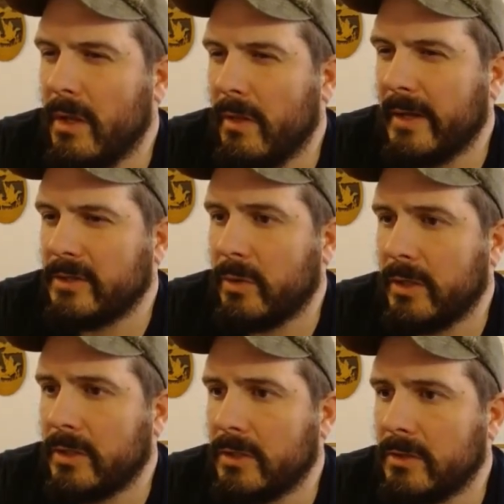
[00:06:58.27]
That's why
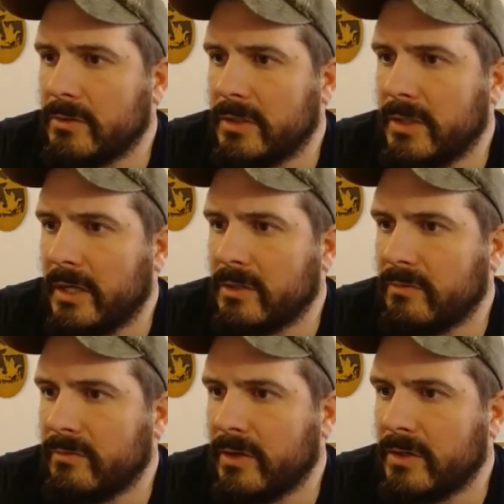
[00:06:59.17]
you can use the nasal
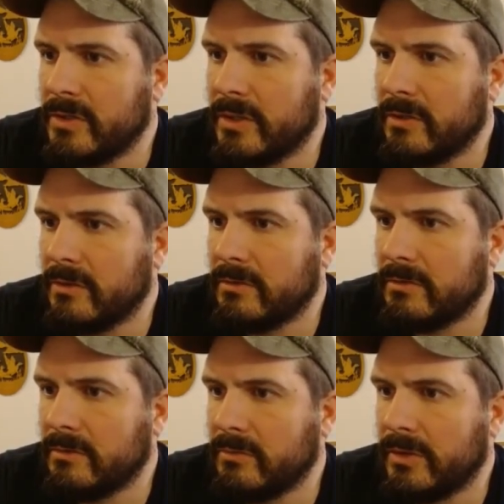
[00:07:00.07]
pharyngeal
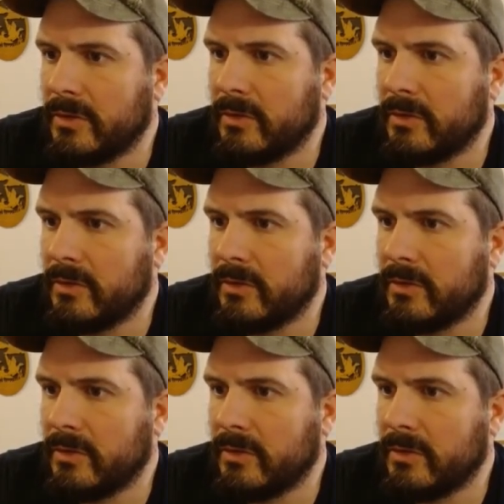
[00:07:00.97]
when they're